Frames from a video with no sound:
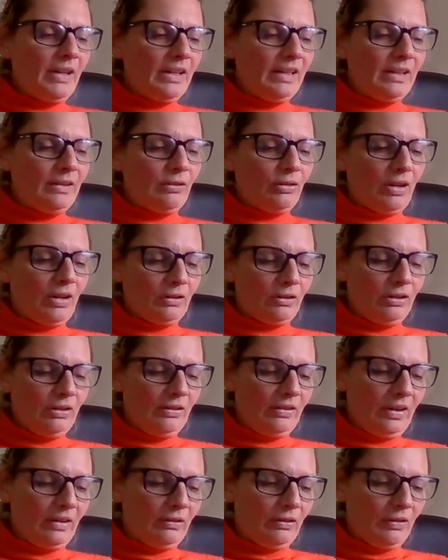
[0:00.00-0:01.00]
done an
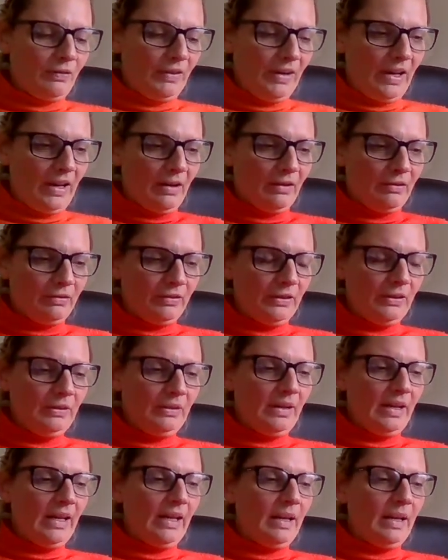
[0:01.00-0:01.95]
introduction, so that's not very helpful.